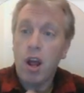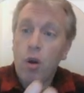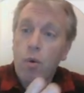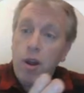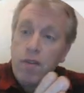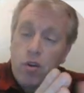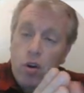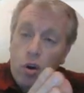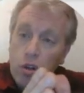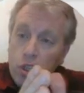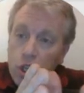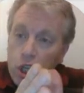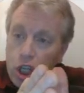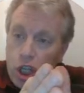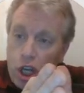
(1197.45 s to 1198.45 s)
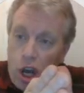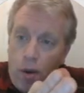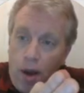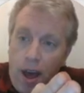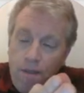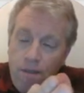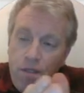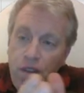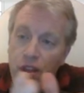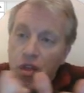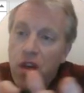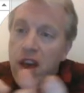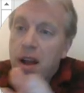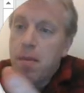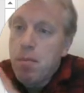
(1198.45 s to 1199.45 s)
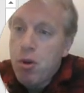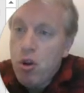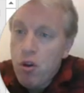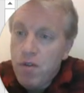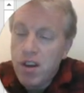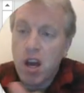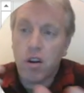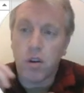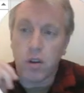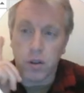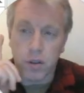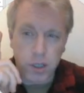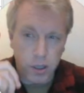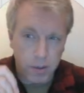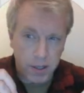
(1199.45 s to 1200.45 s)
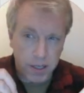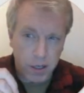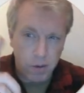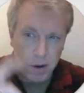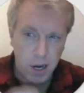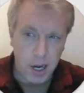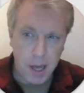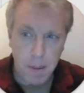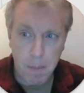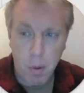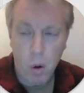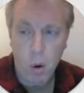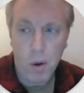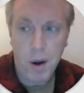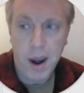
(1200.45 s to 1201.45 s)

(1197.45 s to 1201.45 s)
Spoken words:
we've got to show everything moving across, so it's a really important